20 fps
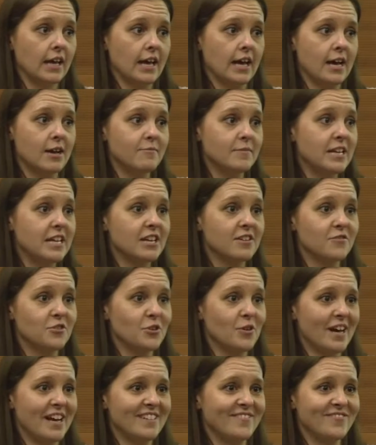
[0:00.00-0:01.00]
How many of
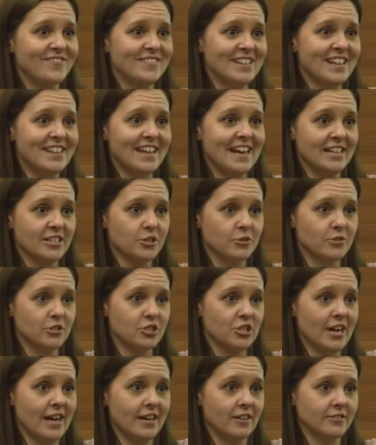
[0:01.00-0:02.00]
you have done that to a
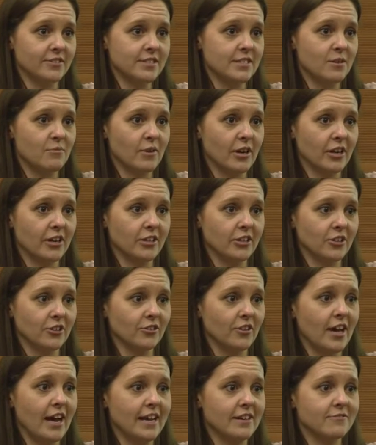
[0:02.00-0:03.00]
child somewhere in your
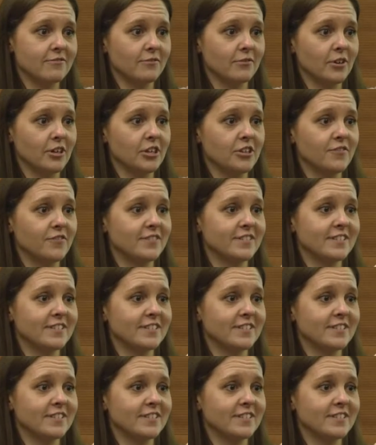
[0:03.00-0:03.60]
life where you've